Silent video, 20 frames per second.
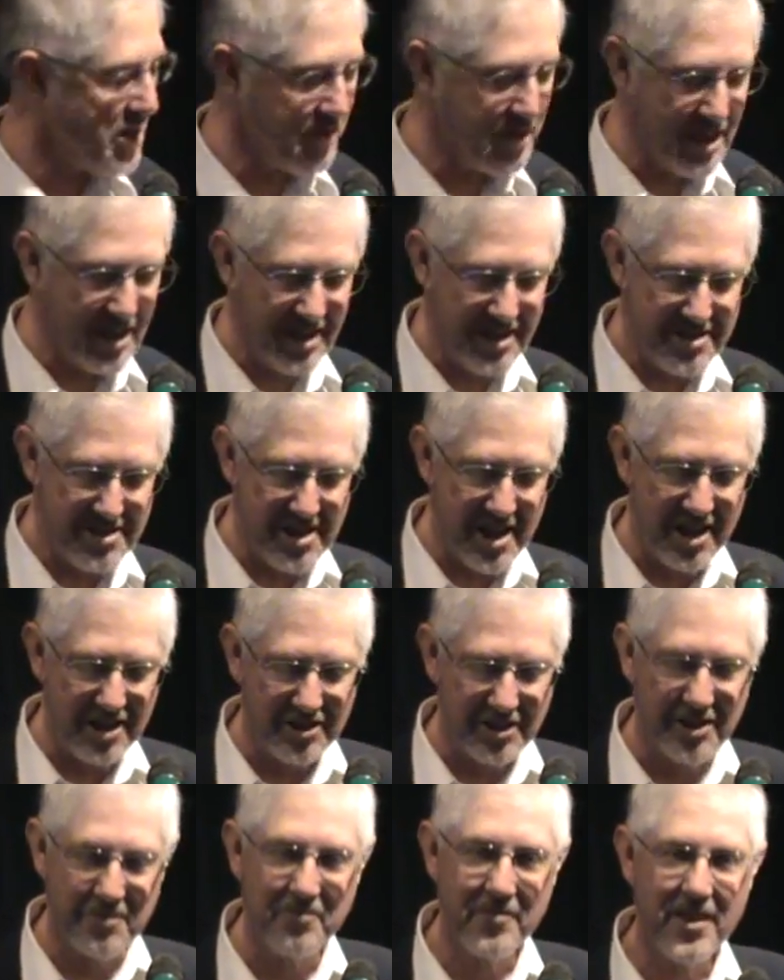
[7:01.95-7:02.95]
Terry
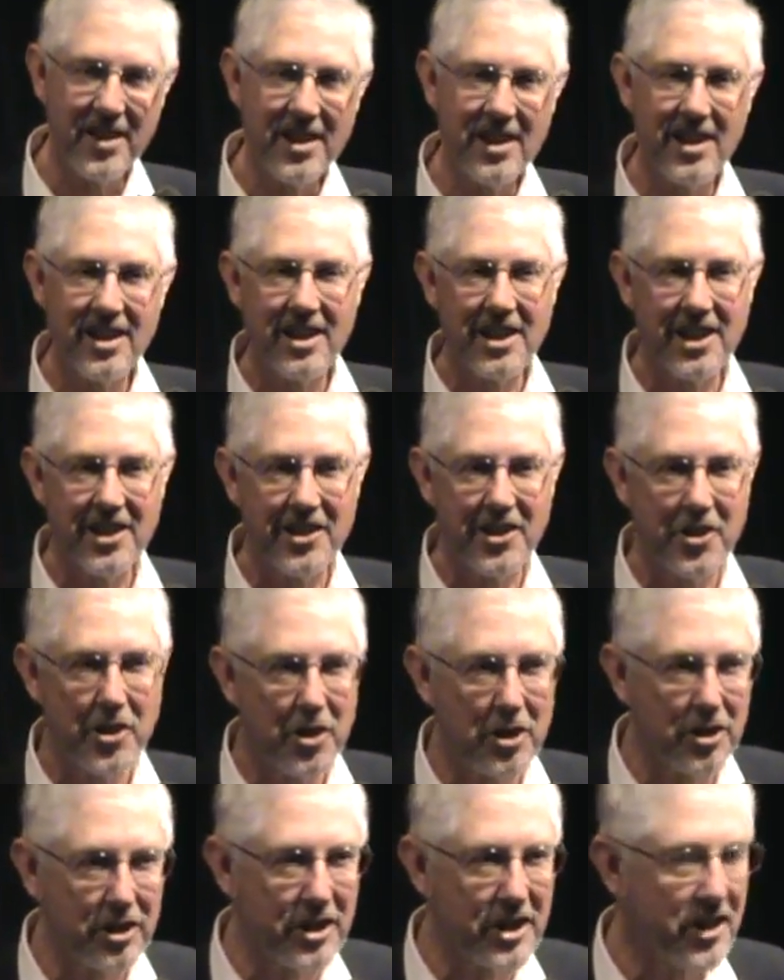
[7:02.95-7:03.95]
Taylor, an
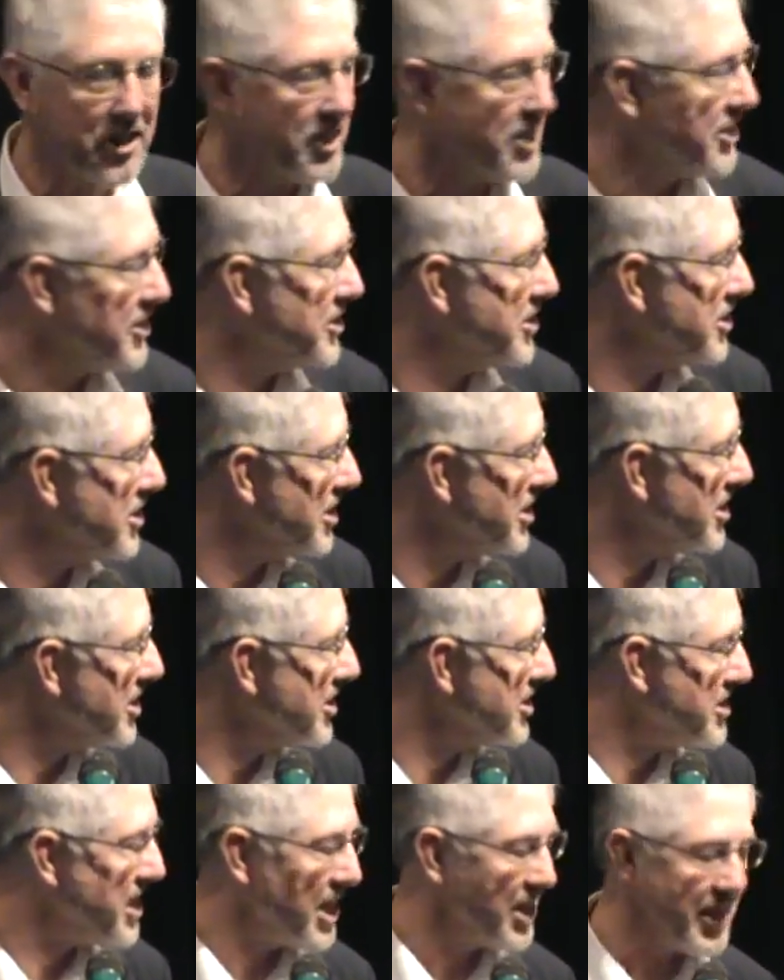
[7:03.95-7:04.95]
earlier
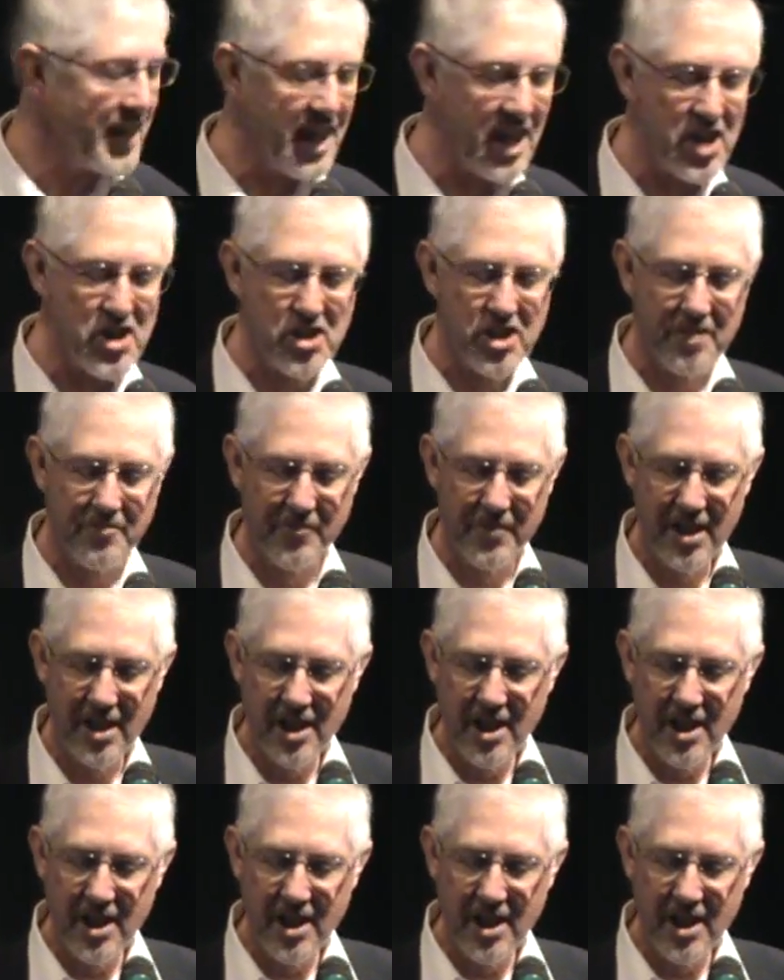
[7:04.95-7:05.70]
delegation.